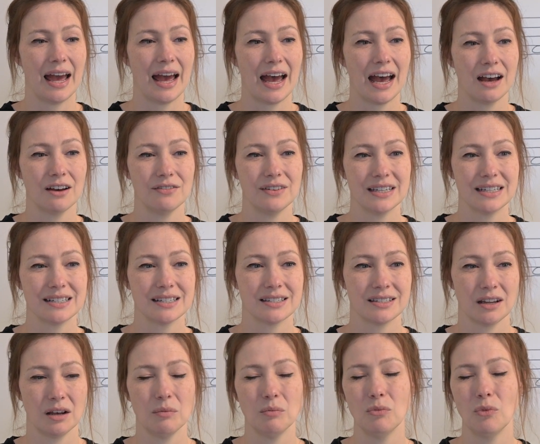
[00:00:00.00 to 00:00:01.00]
having
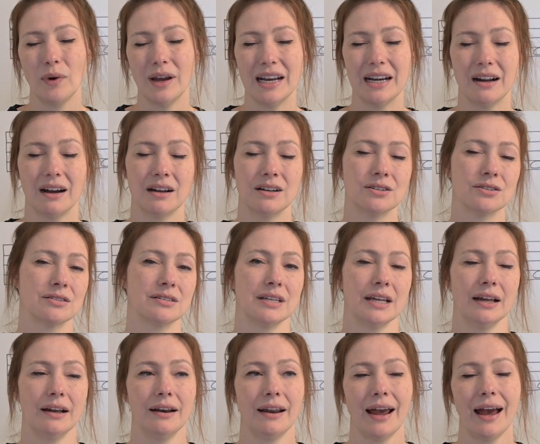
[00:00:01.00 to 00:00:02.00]
some way to
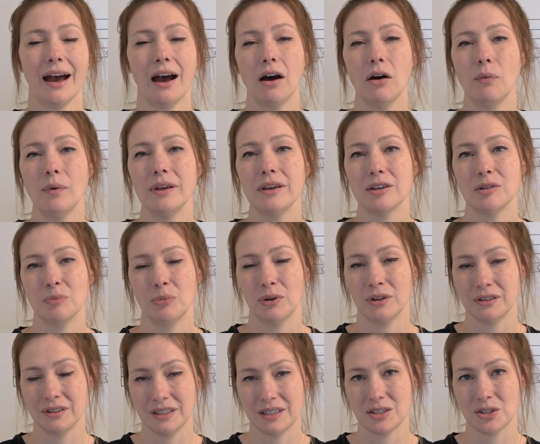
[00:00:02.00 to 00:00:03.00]
understand how we can
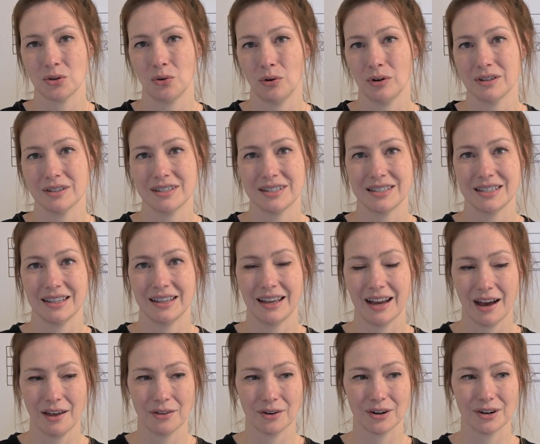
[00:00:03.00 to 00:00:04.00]
put these chords
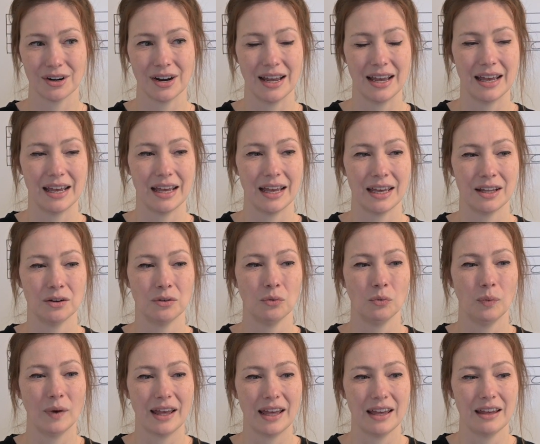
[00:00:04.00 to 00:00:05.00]
together in a
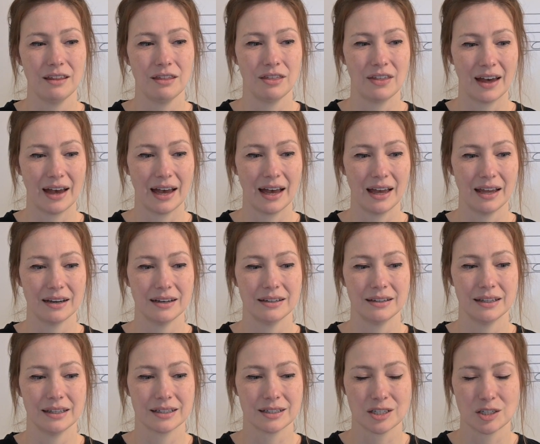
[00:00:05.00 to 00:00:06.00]
way that
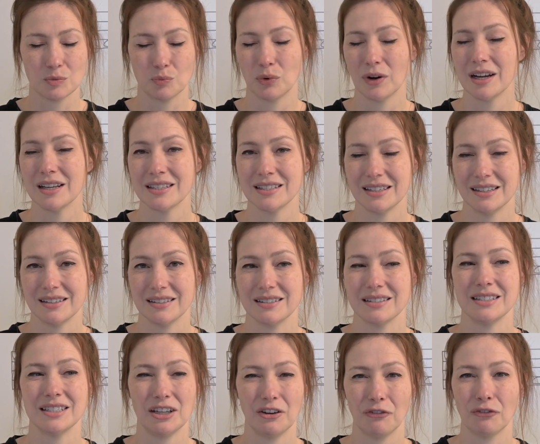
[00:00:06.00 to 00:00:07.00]

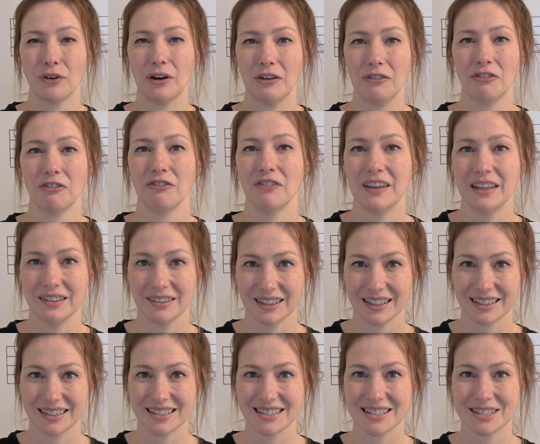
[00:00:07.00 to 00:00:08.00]
expresses different
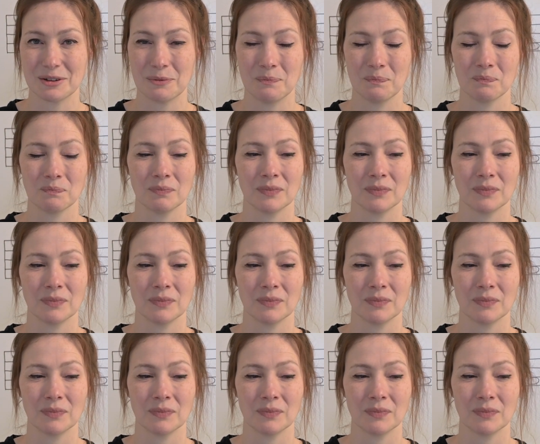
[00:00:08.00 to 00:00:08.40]
feelings.